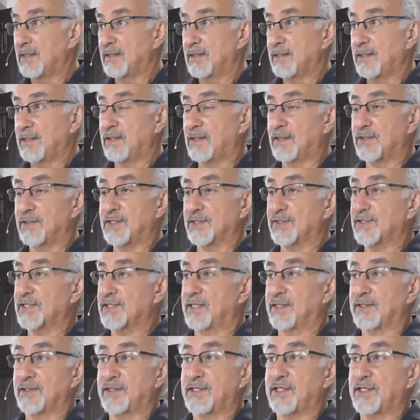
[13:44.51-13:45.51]
you know, just
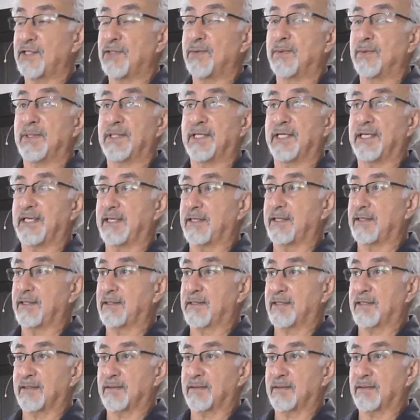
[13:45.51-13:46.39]
continually